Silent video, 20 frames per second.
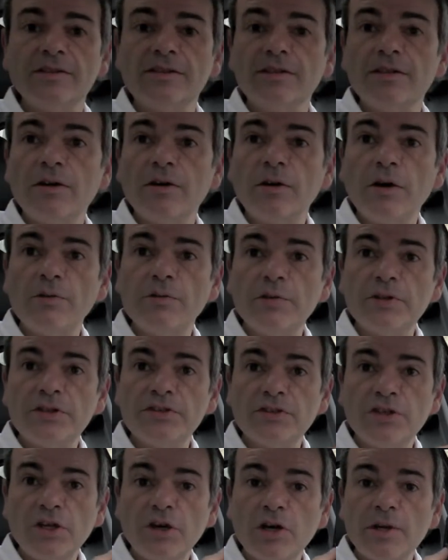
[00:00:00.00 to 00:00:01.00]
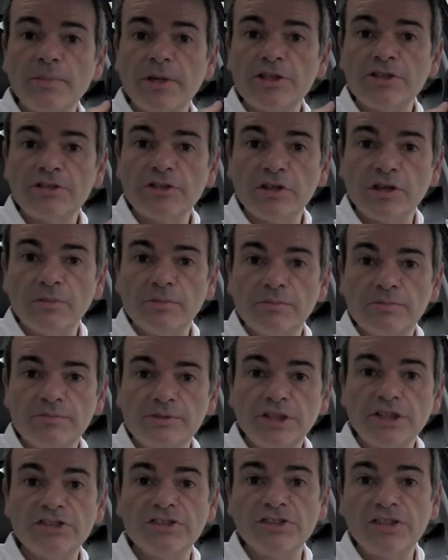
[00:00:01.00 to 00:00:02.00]
Off with this annoying metronome,
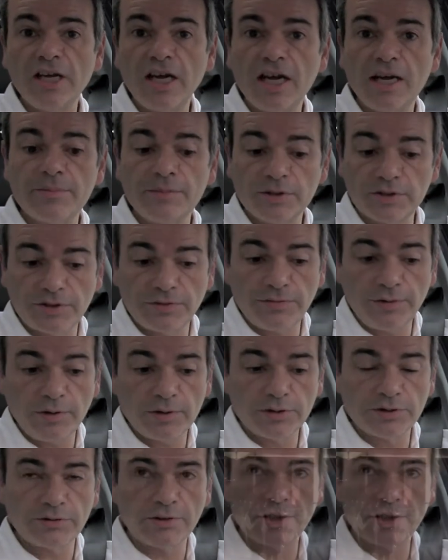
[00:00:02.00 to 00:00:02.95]
just in time because the phone is